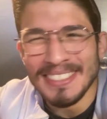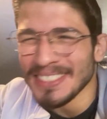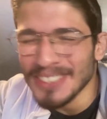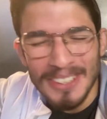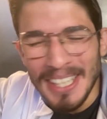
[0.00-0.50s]

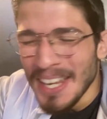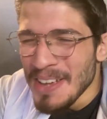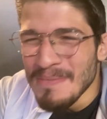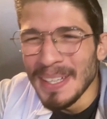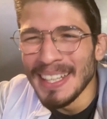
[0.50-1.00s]
Sorry,
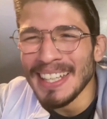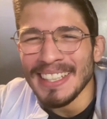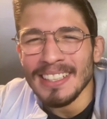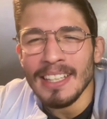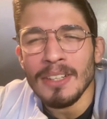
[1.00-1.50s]
but like
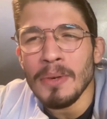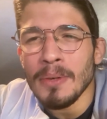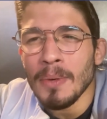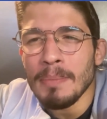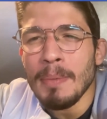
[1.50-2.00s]

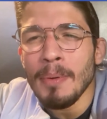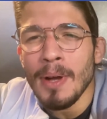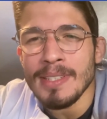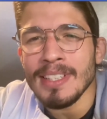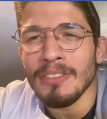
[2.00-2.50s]
when people
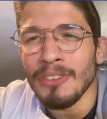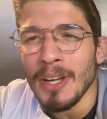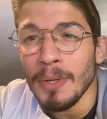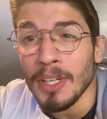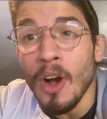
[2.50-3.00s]
ask in the
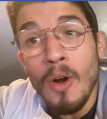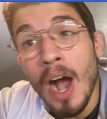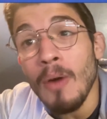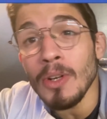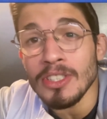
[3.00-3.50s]
fight week, oh,
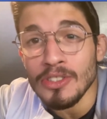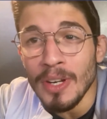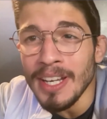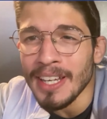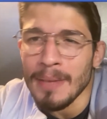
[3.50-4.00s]
how was the
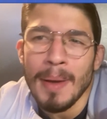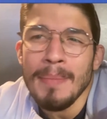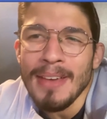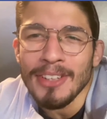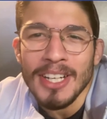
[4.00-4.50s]
training camp? I'm
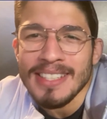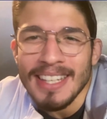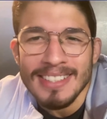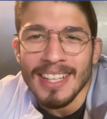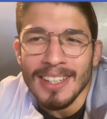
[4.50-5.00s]
never gonna say
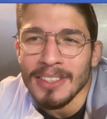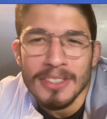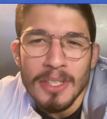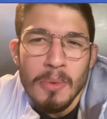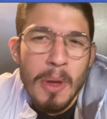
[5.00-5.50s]

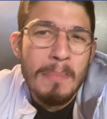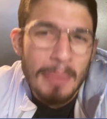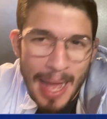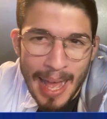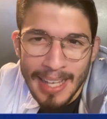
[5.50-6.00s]
it went bad.